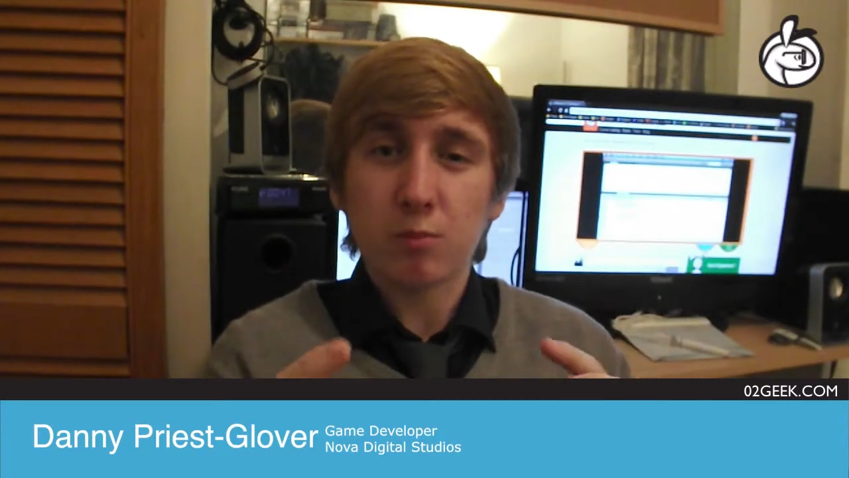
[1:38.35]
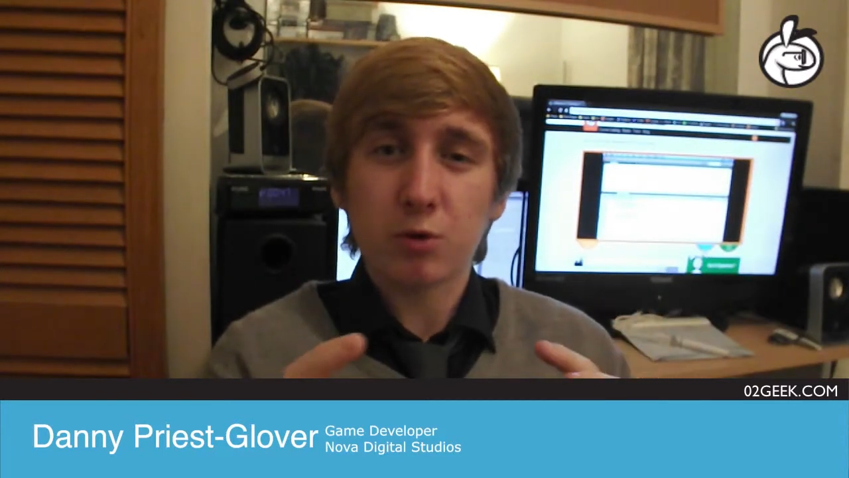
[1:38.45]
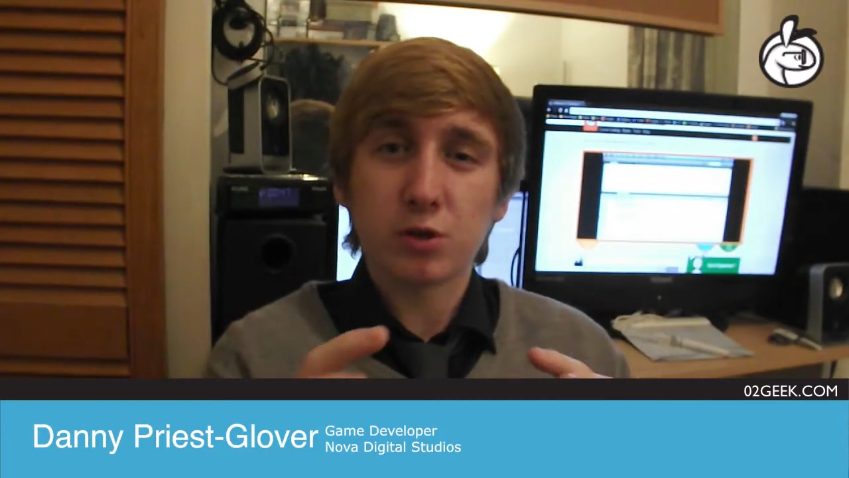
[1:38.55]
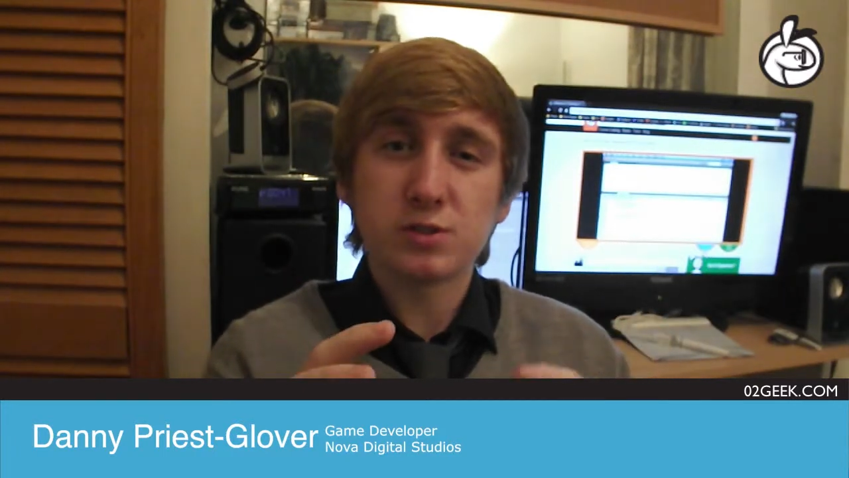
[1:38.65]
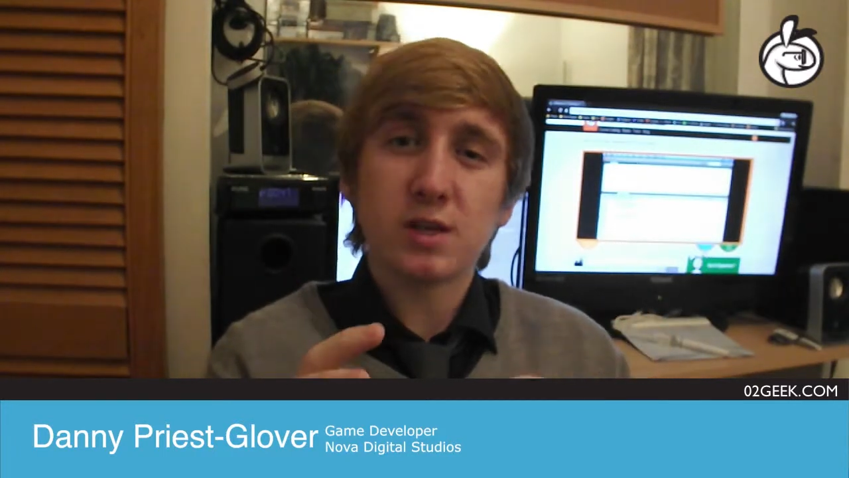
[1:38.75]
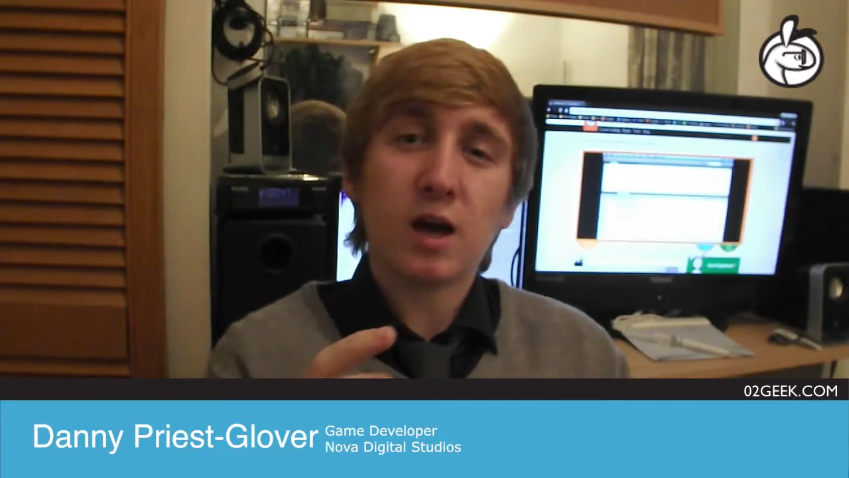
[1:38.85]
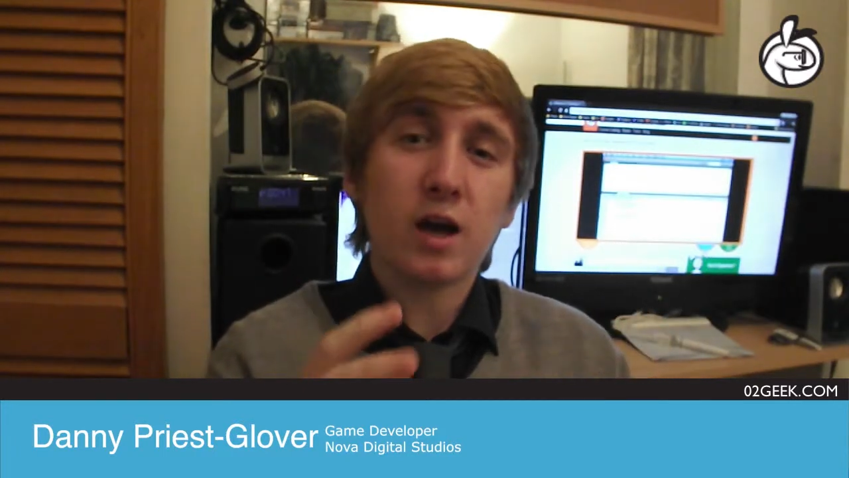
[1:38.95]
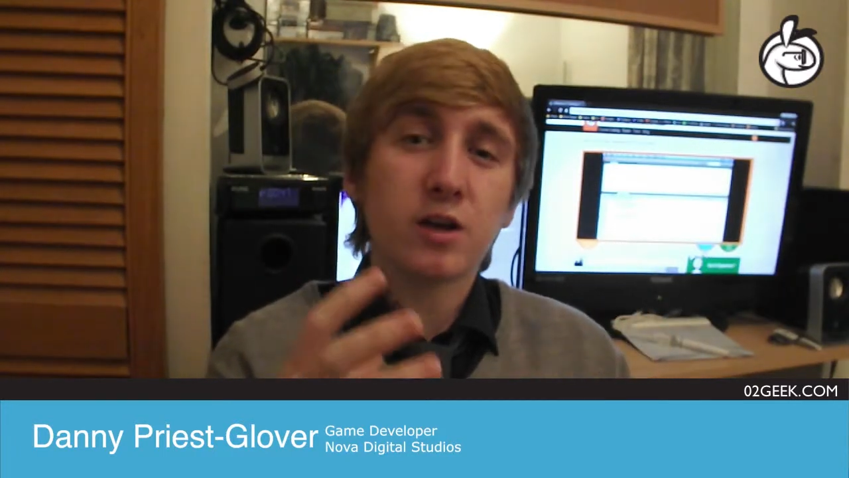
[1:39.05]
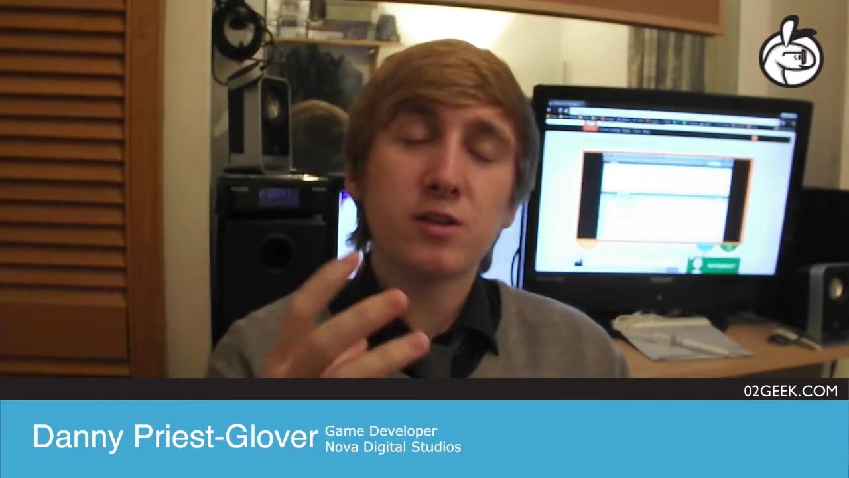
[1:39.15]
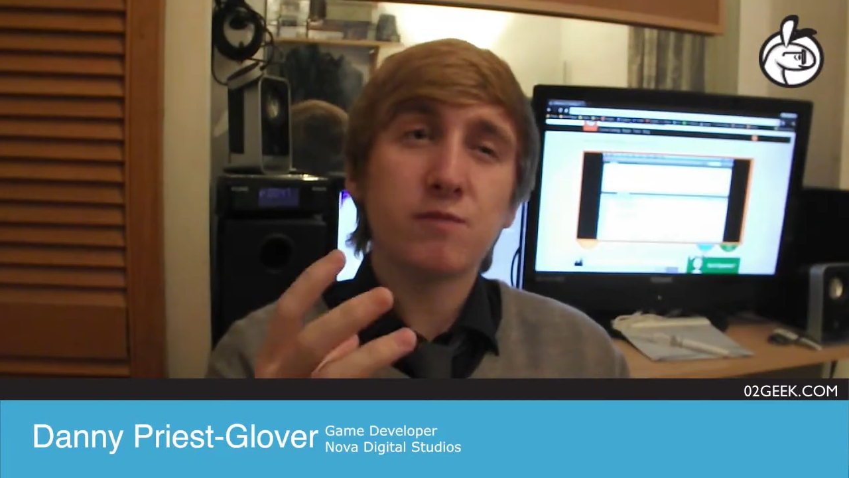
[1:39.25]
because
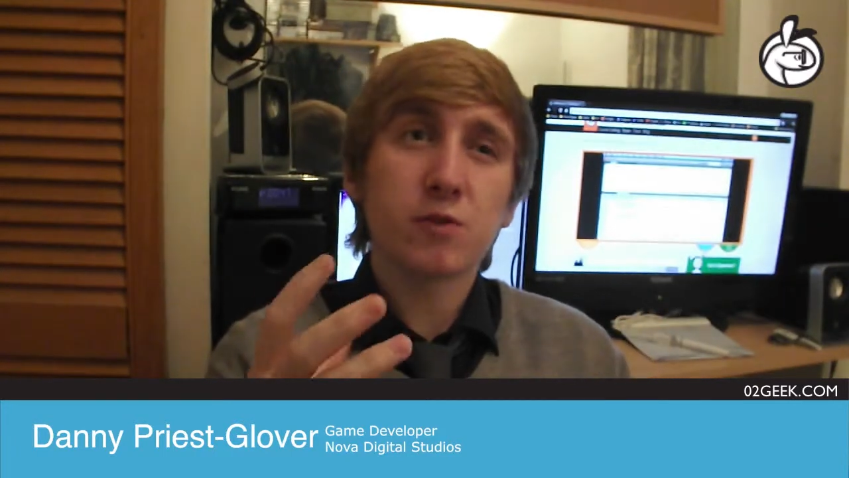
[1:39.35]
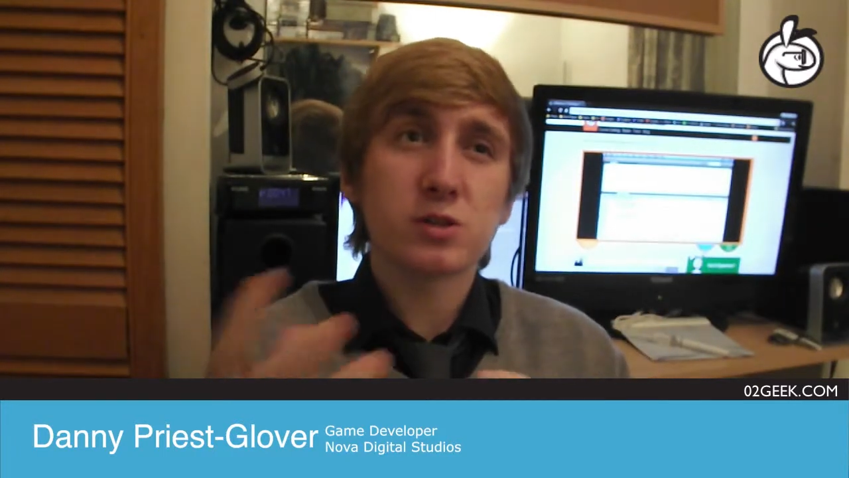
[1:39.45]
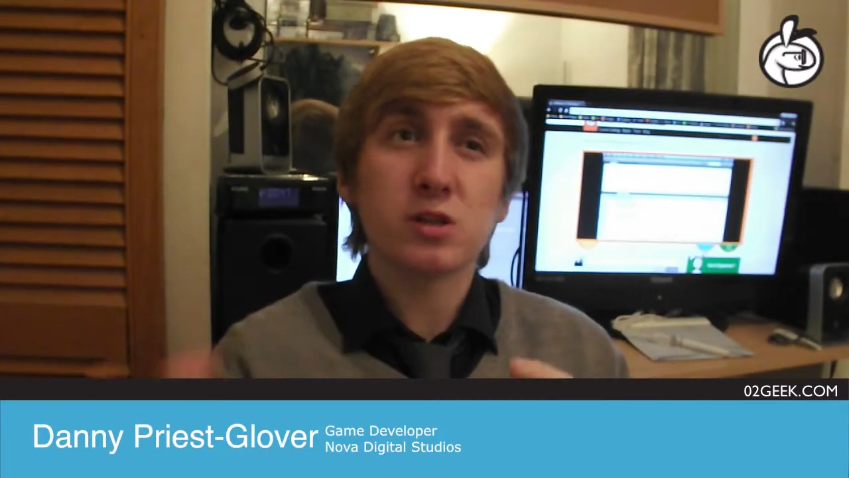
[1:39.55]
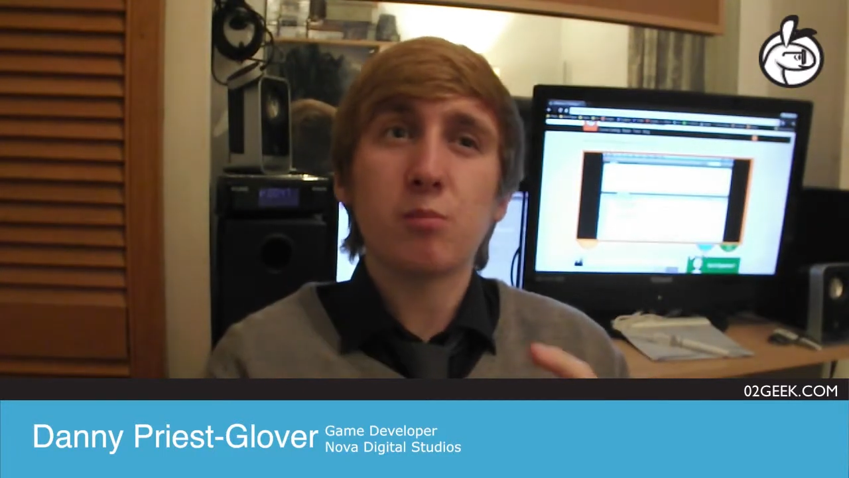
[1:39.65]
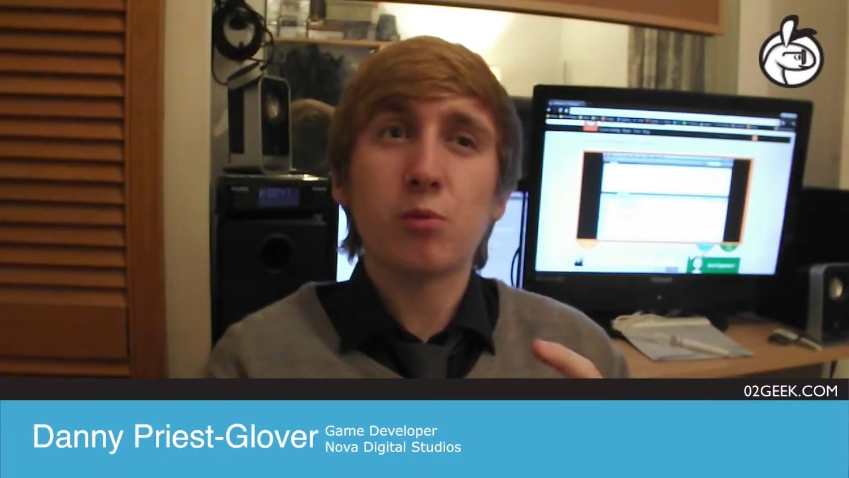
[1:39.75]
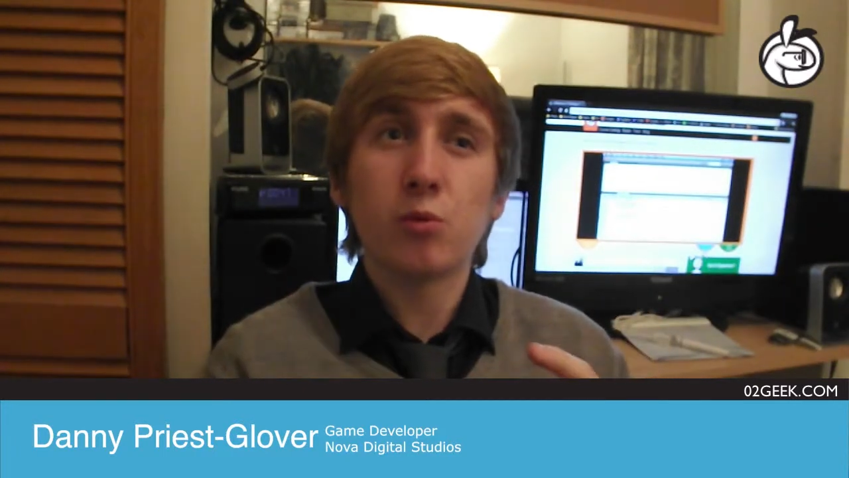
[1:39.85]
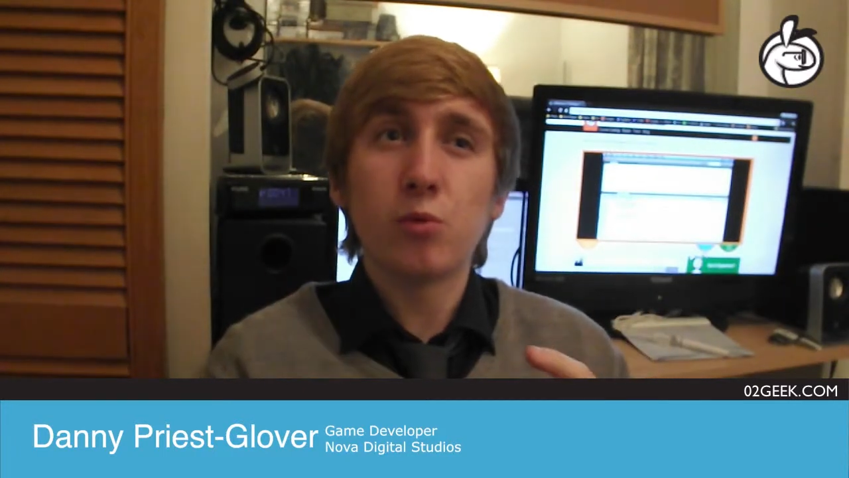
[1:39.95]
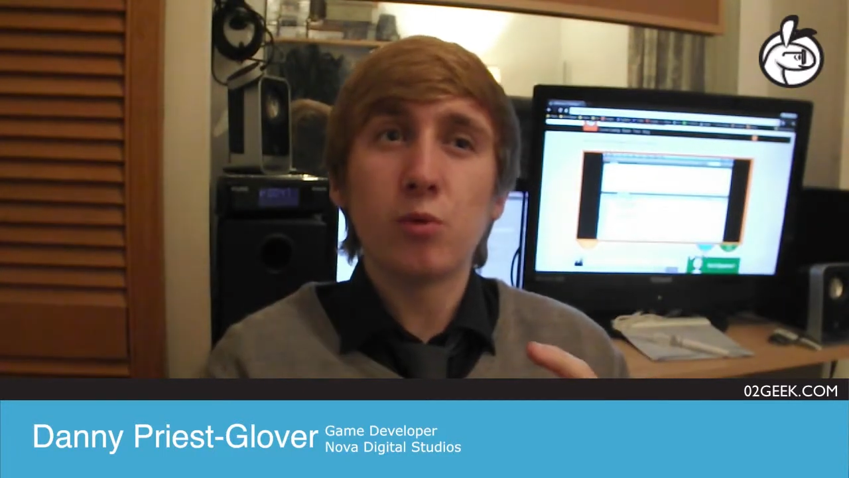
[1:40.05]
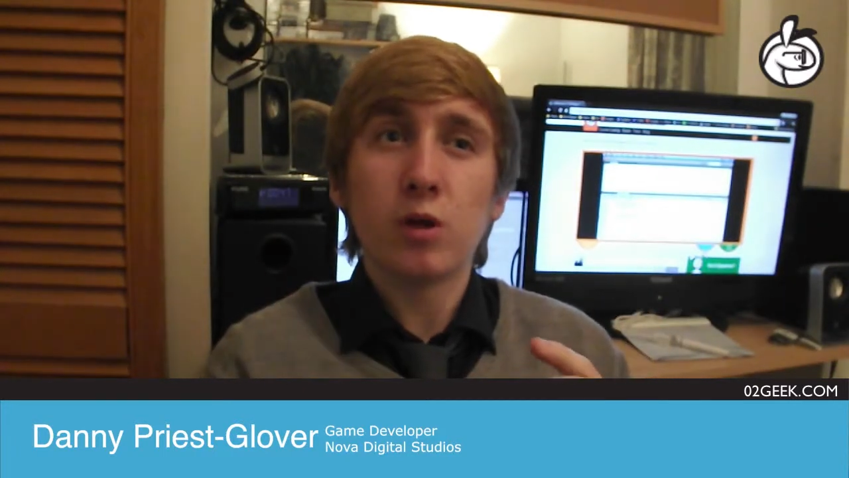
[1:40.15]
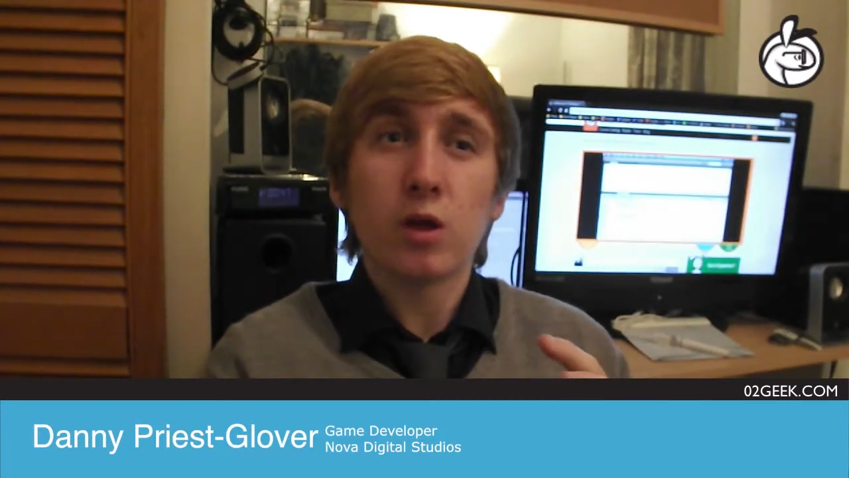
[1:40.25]
I could, for example,